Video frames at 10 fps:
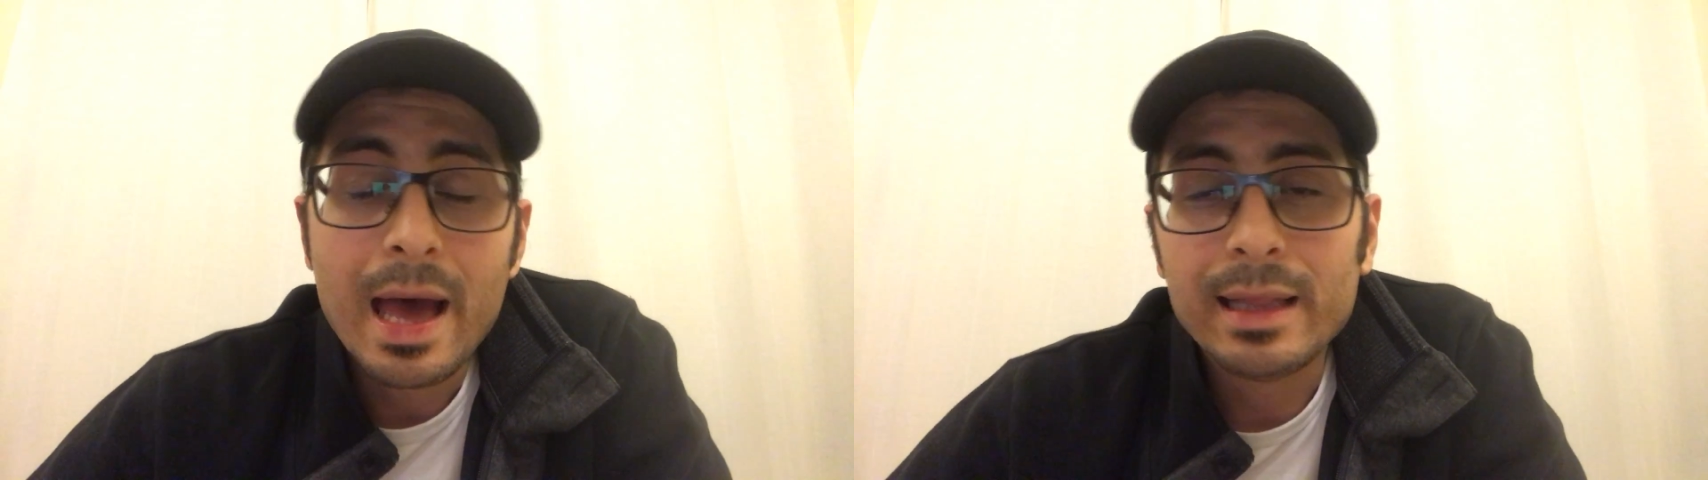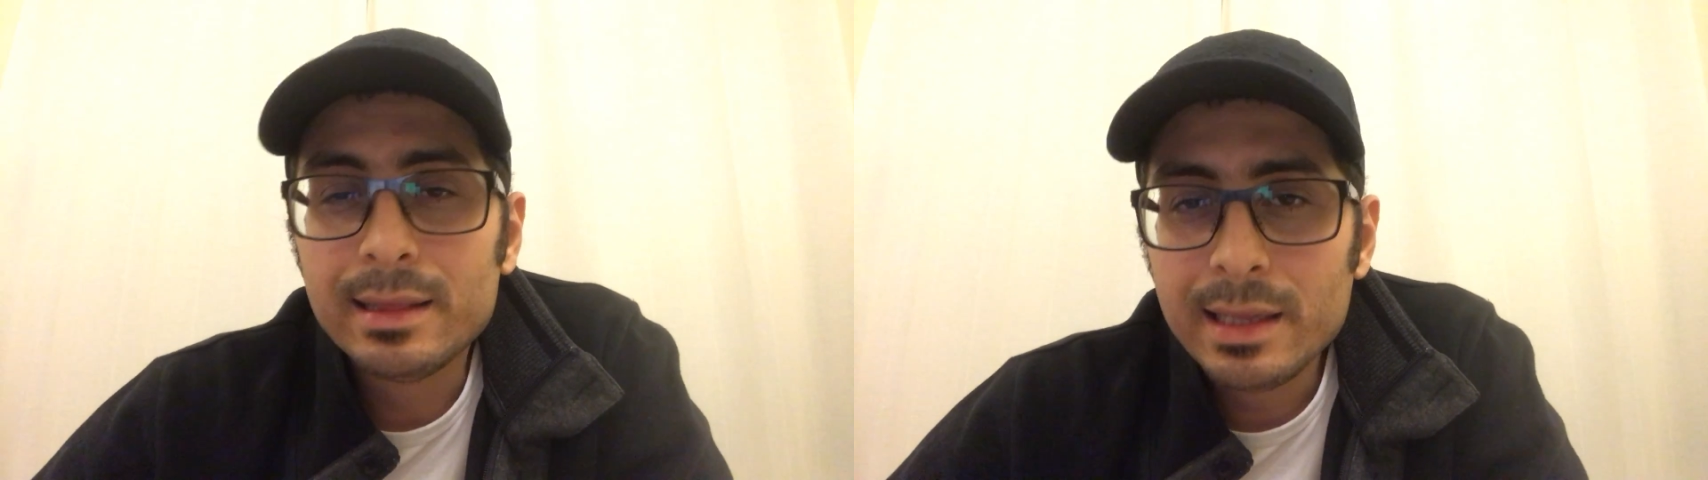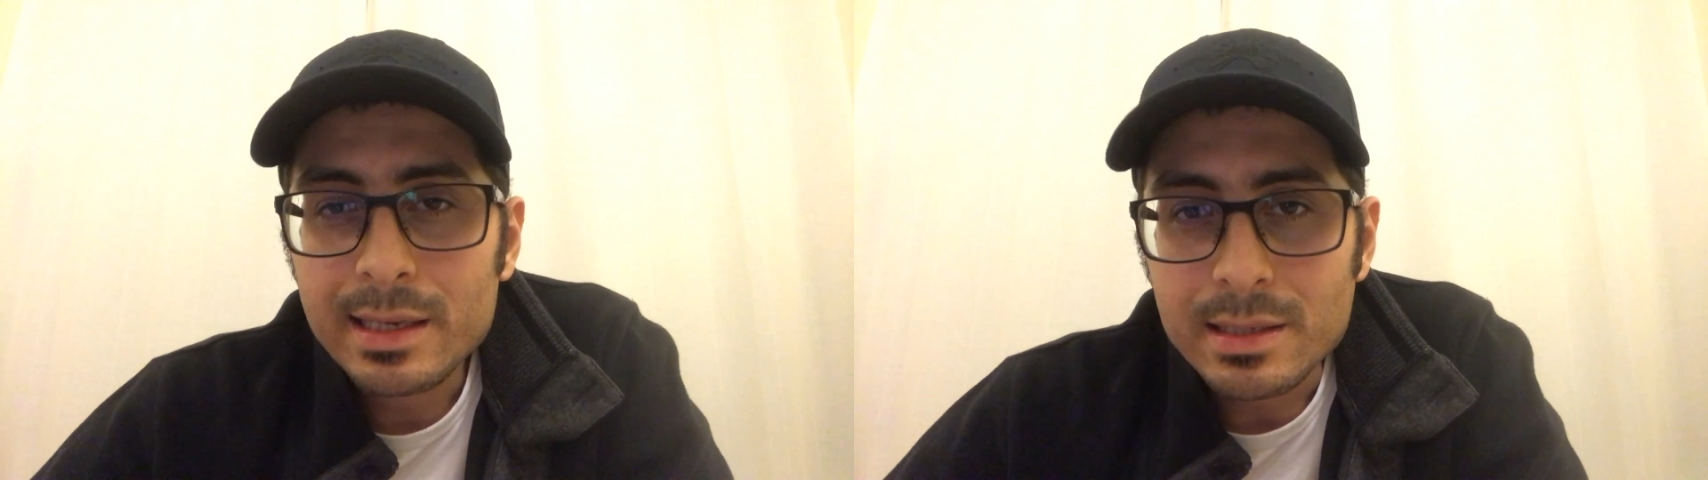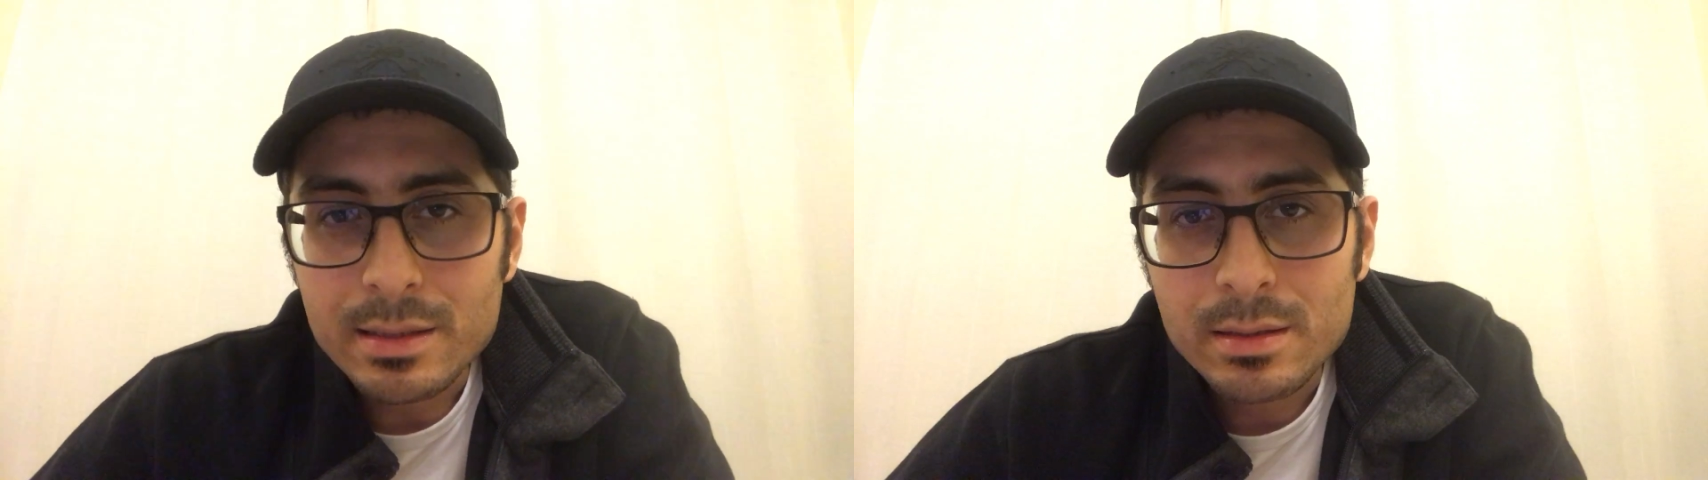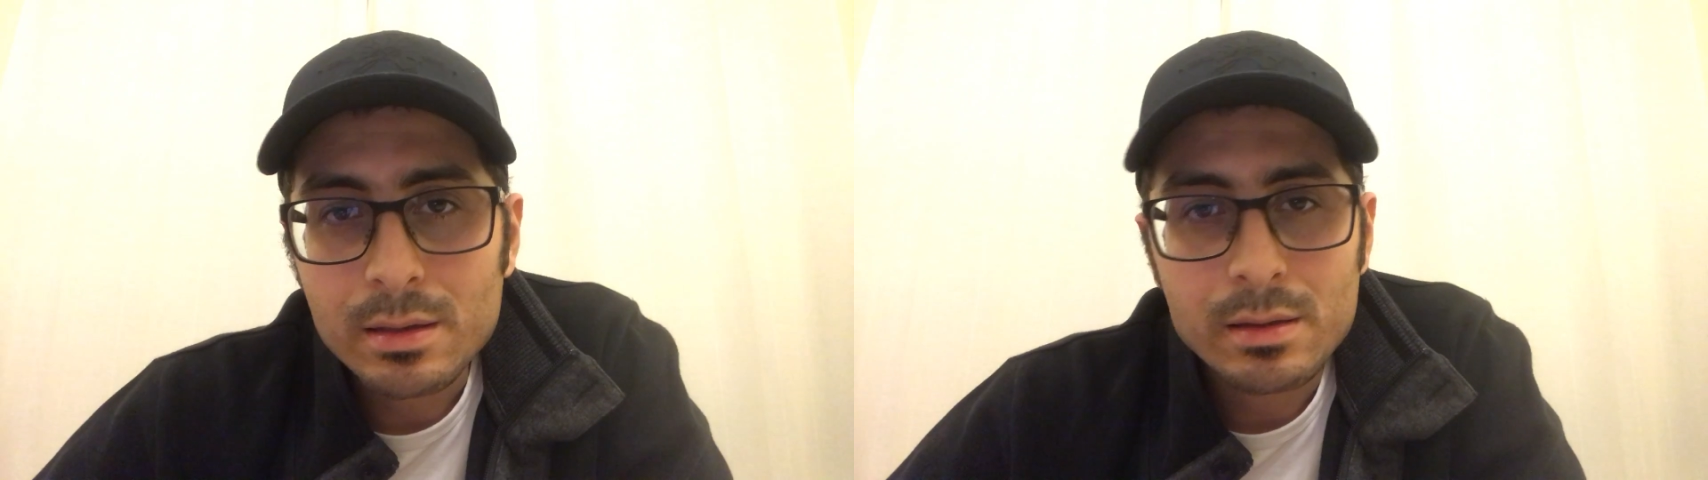At
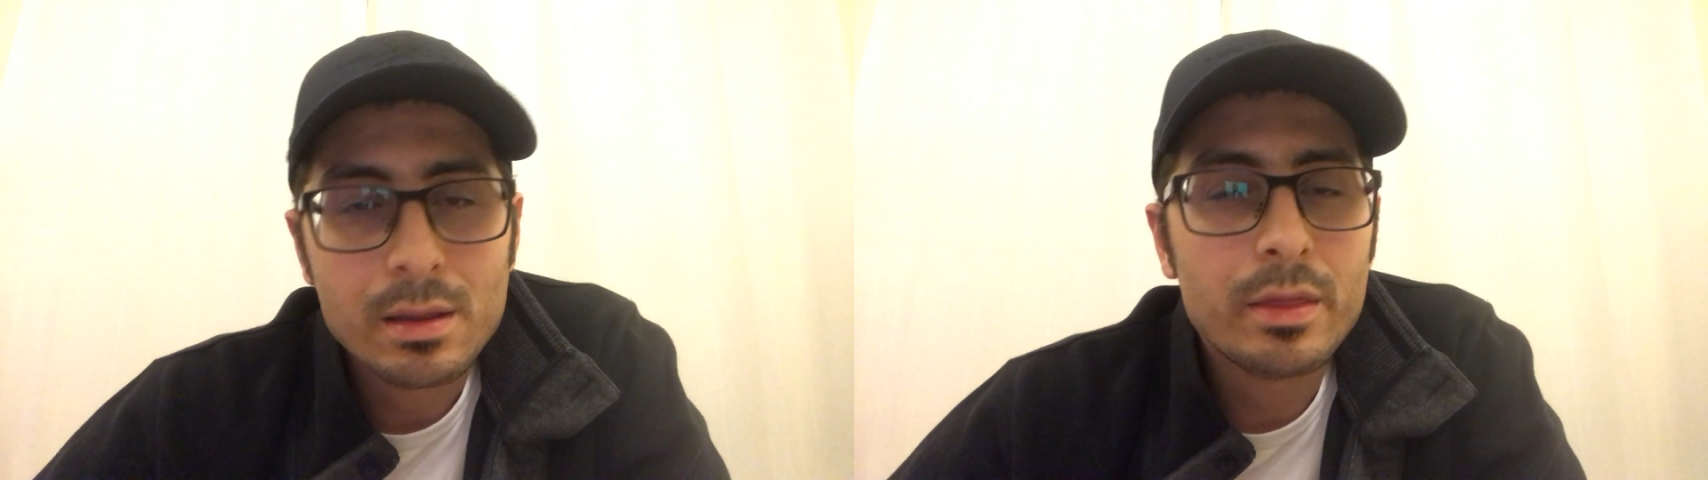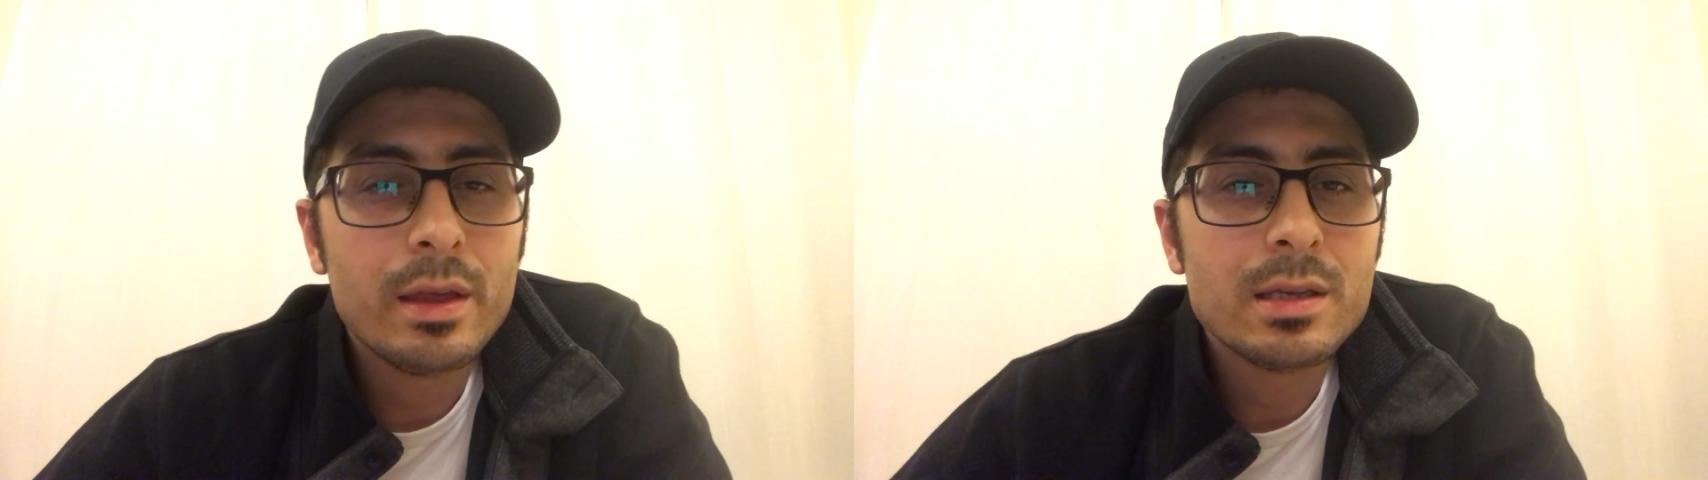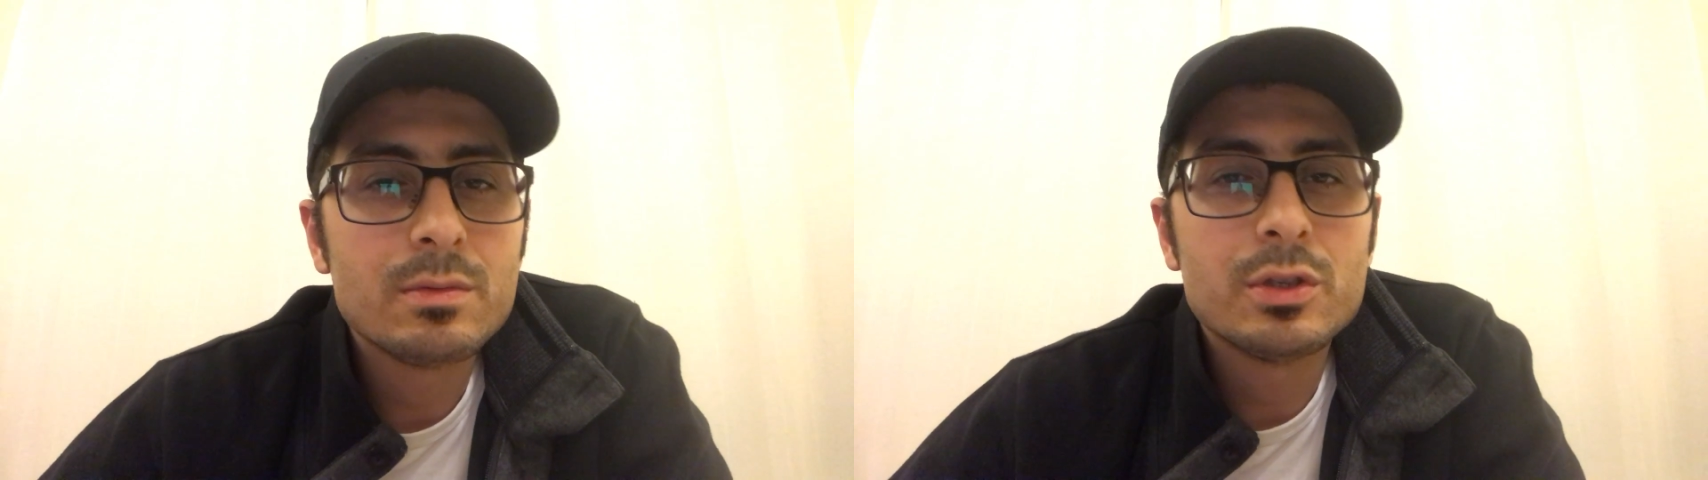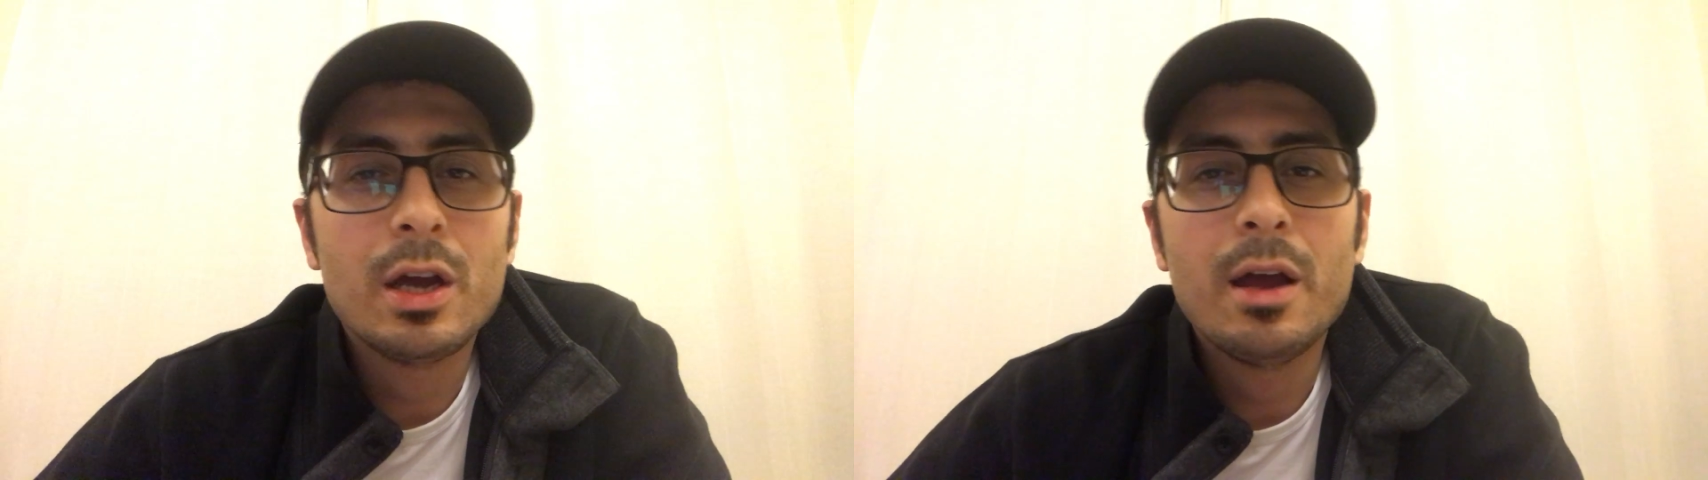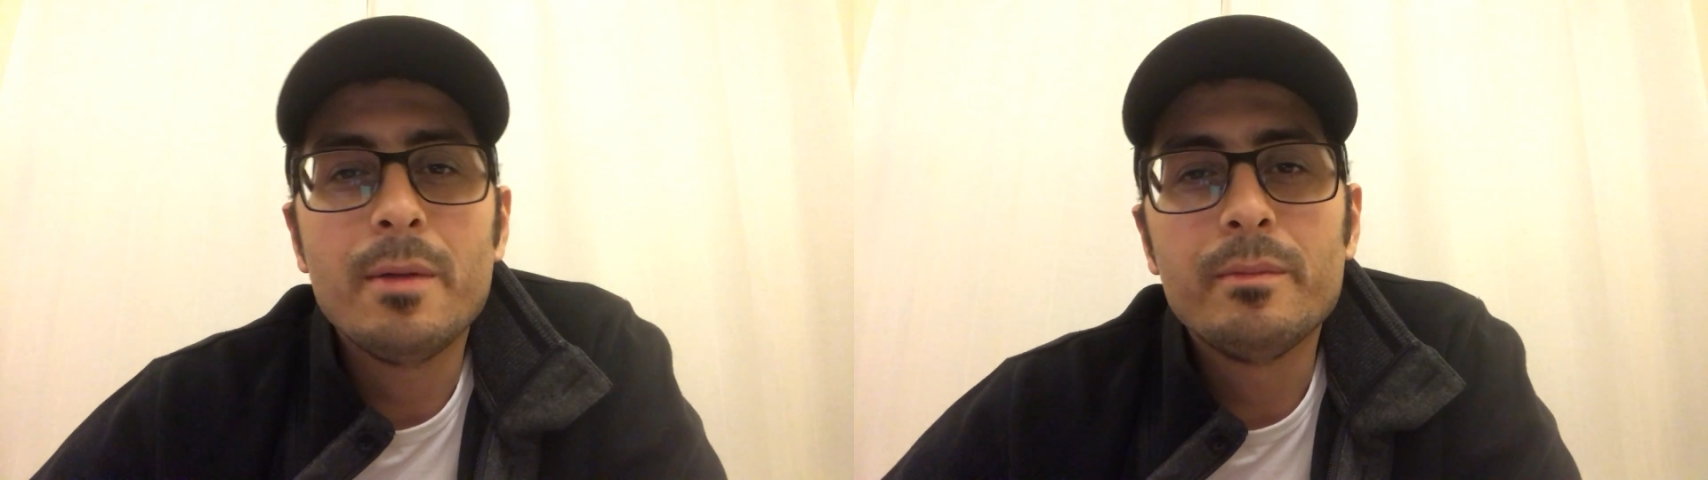least the things
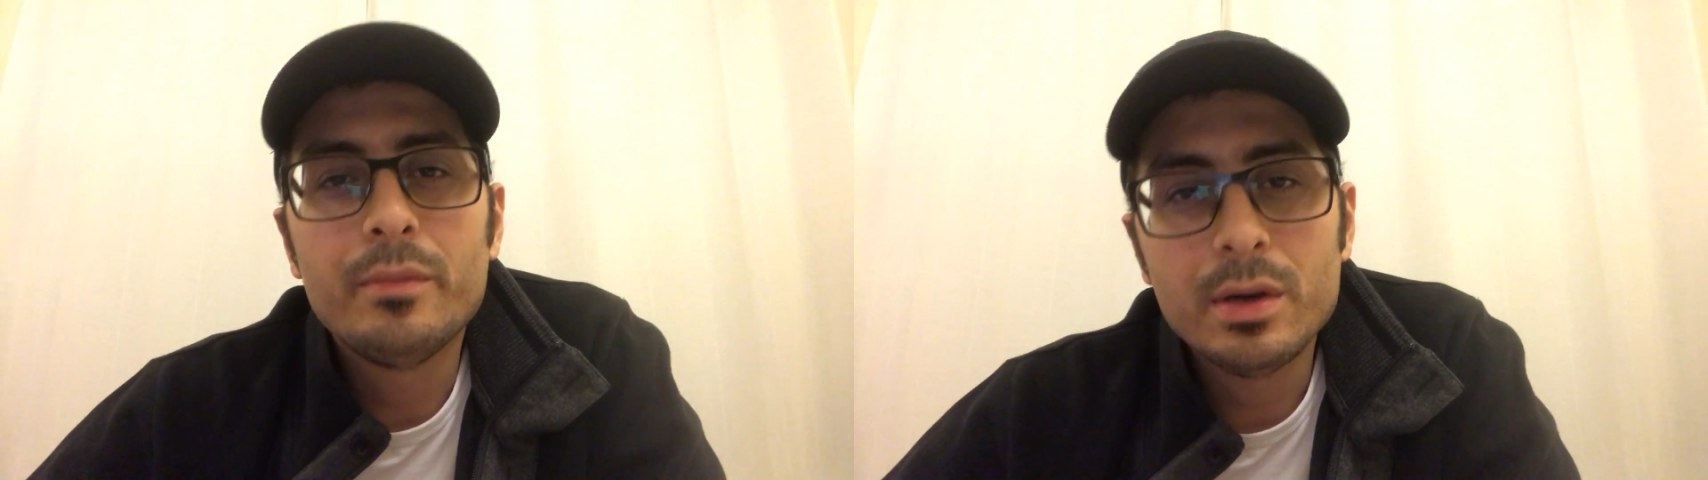which I'm